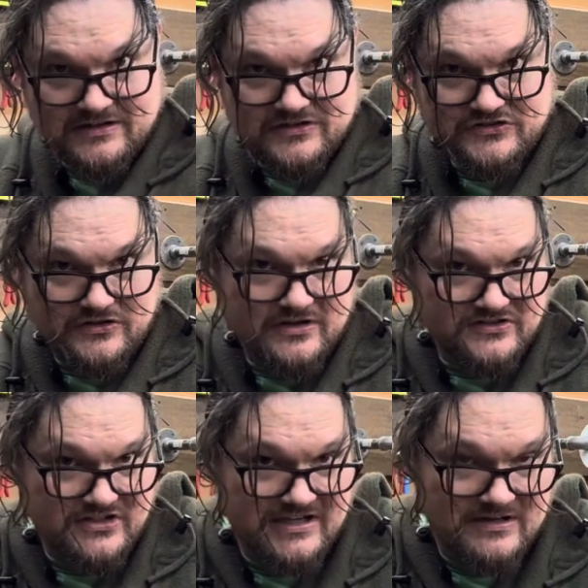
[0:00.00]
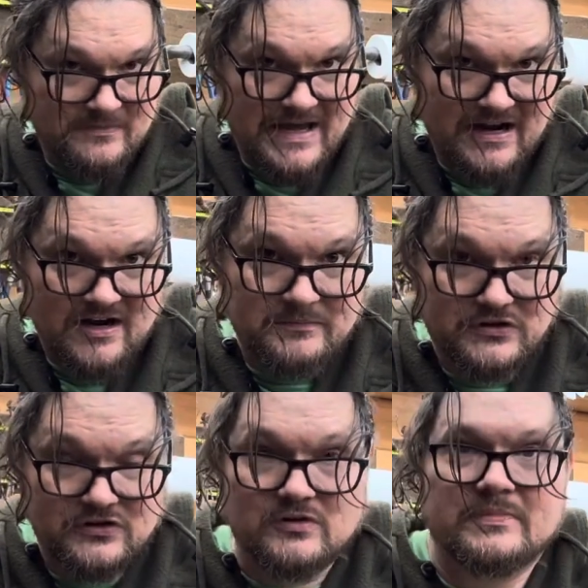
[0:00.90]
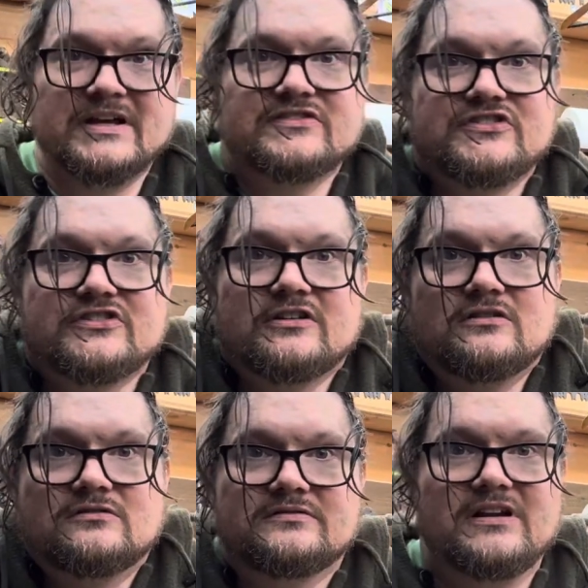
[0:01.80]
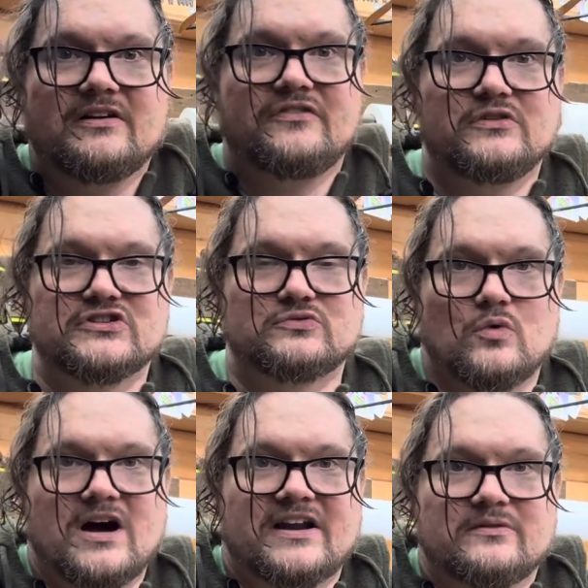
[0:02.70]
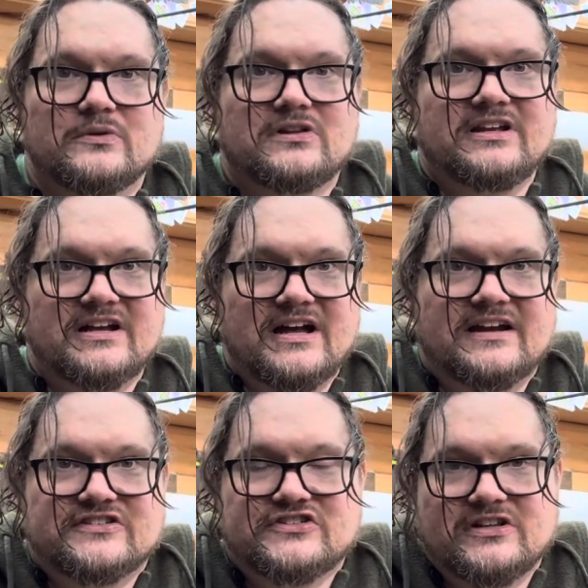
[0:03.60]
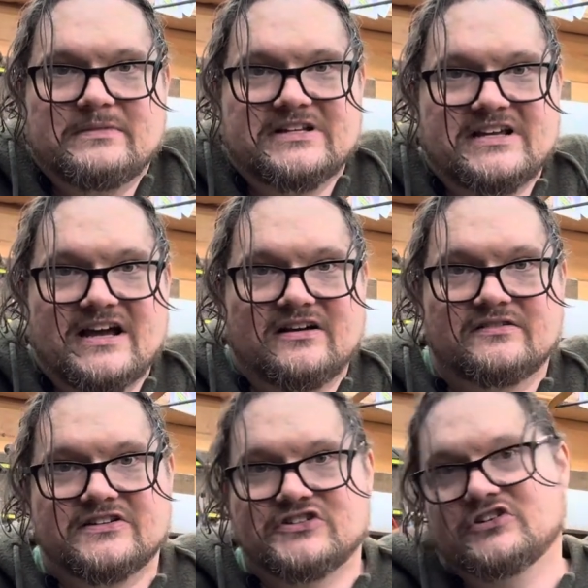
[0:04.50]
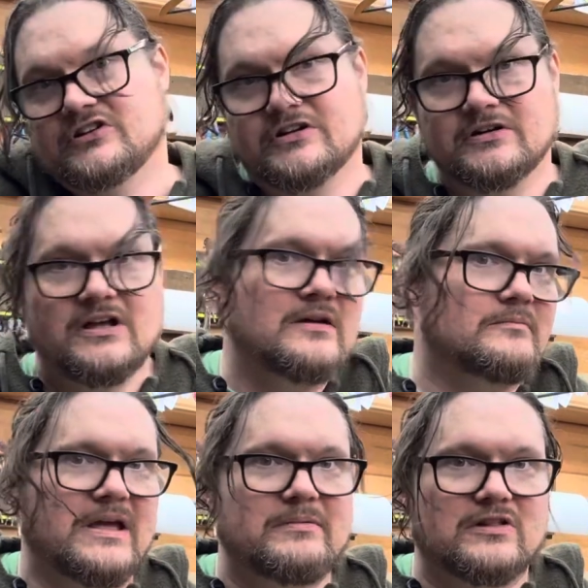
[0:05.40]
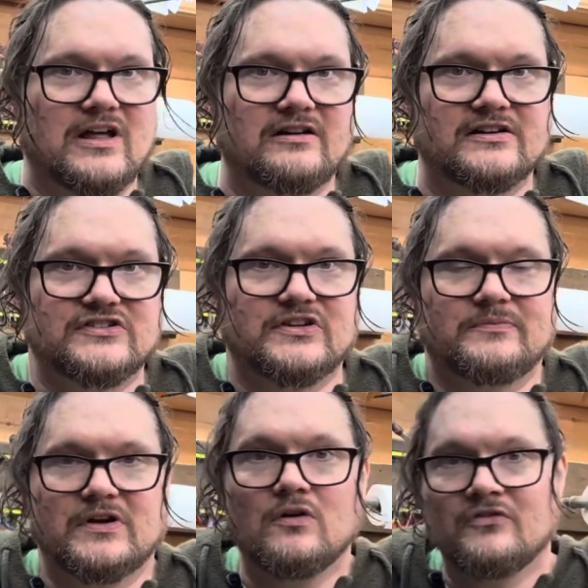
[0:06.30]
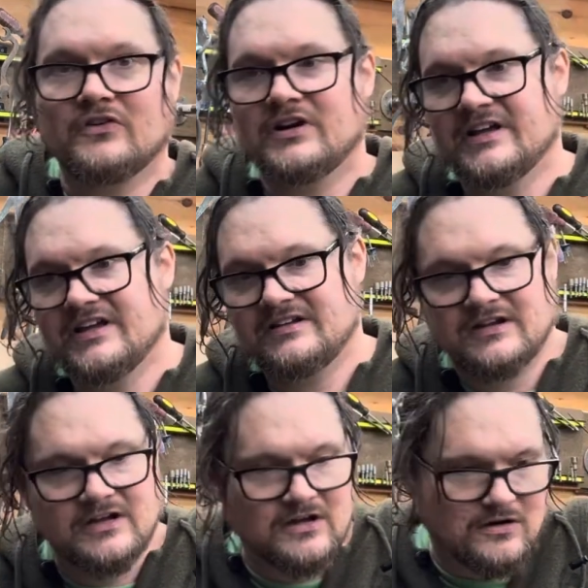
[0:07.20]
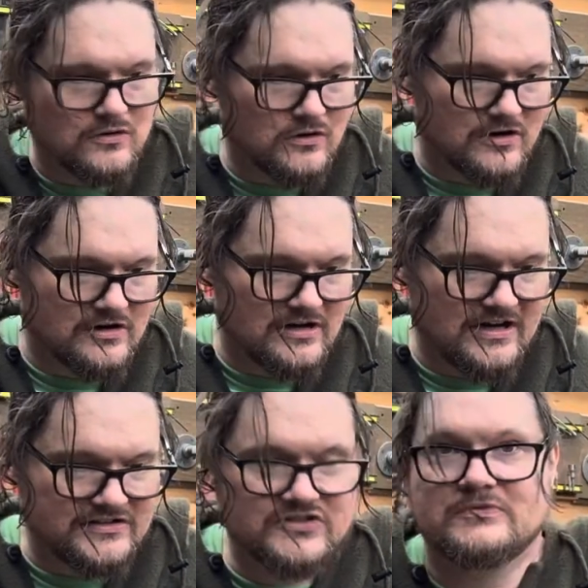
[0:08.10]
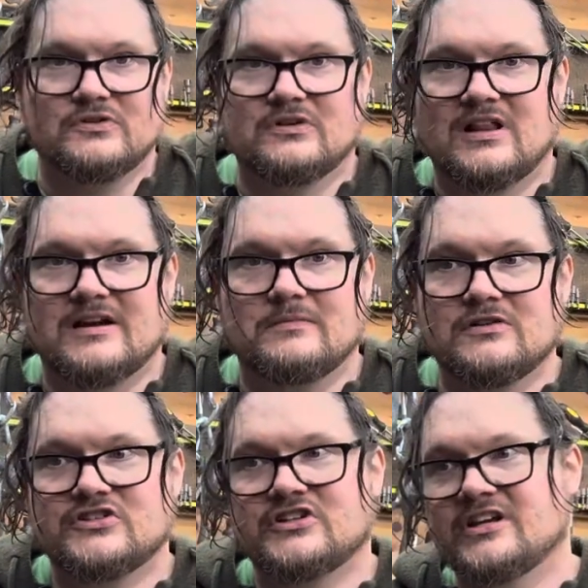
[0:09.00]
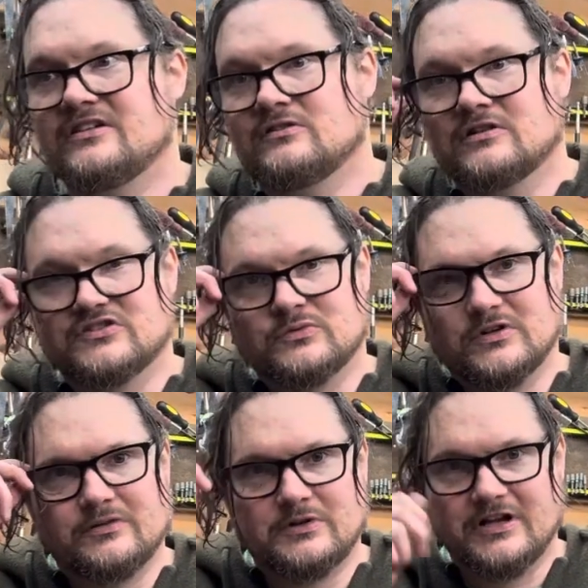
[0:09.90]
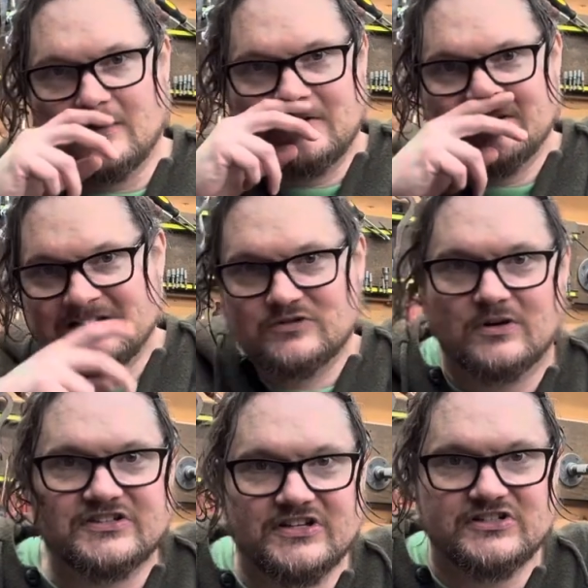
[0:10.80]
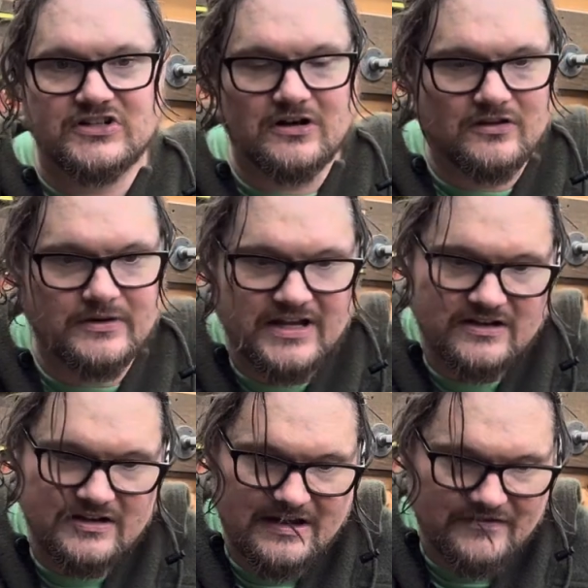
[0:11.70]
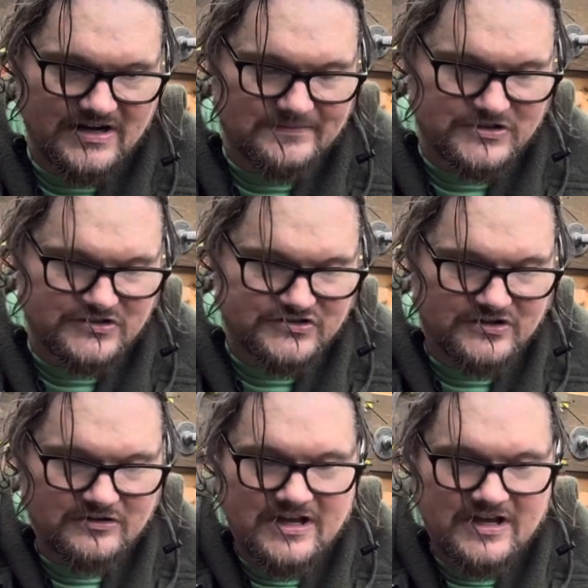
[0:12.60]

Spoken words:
So you can tighten the back up a little bit. So, you know, if you just want to really kind of slim it down because you're maybe layering something over it, or just doing a lot of motion, or it's really, really cold and you just want to cinch it all the way in, you have that option. So